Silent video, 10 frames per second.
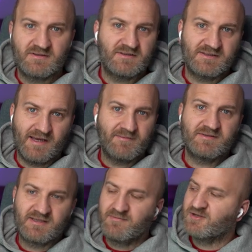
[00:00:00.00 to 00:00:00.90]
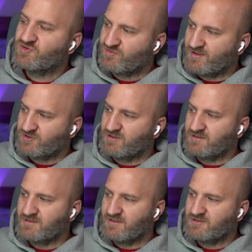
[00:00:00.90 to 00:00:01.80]
the same schema structure
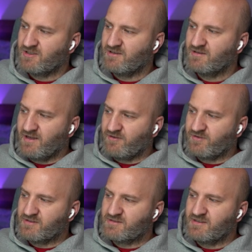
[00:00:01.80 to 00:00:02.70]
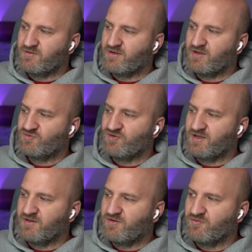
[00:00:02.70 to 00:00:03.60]
essentially. And you can see you can drill
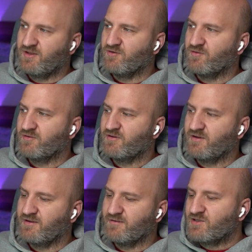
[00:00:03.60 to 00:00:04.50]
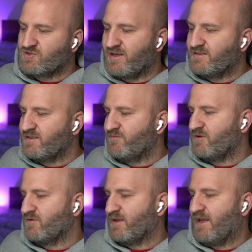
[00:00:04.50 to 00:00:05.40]
into the author here. So let's have a
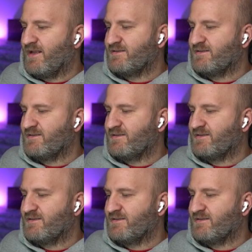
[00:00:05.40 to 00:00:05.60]
look at